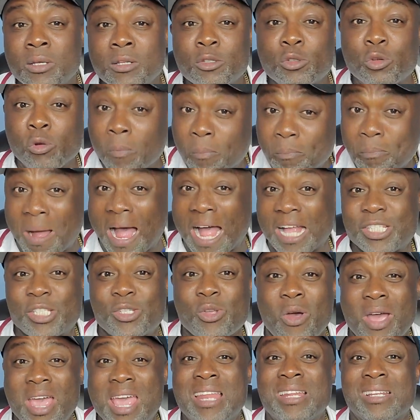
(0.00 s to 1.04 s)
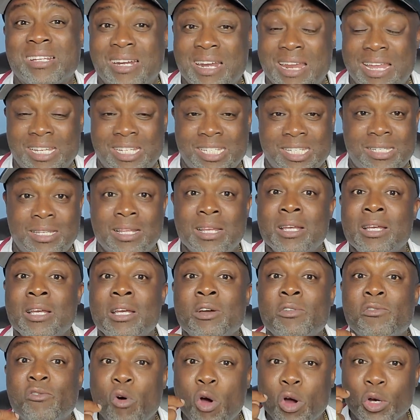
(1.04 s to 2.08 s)
to pass your NCLEX
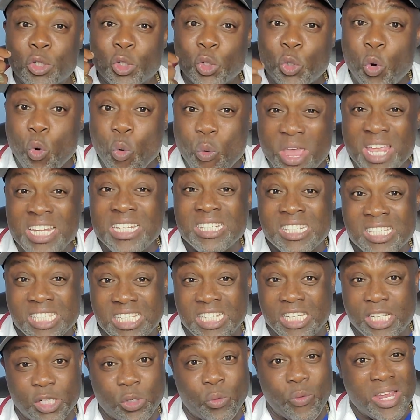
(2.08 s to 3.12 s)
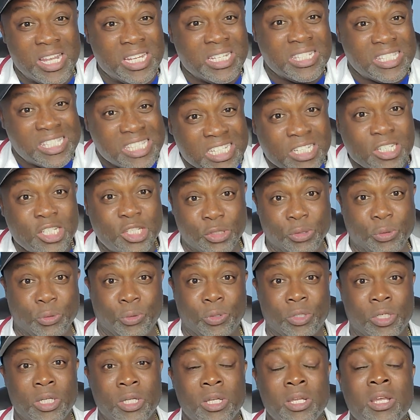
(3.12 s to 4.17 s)
for
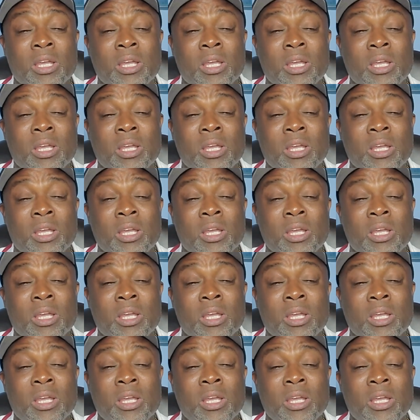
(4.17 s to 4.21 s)
2022.